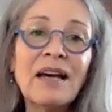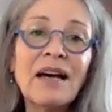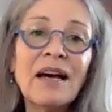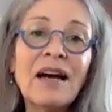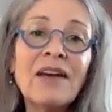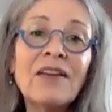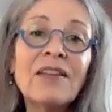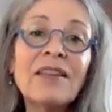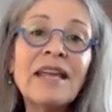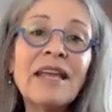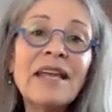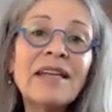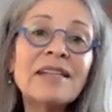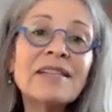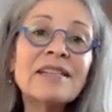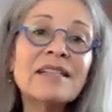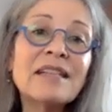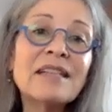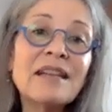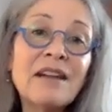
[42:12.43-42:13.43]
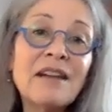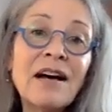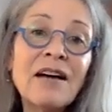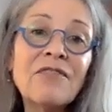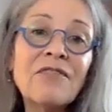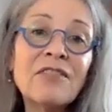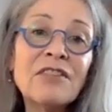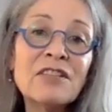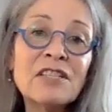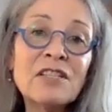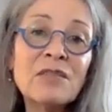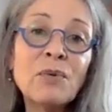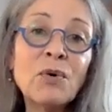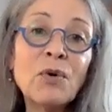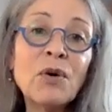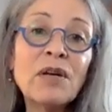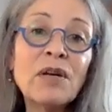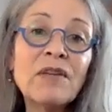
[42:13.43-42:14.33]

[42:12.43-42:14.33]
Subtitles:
Our thanks for the support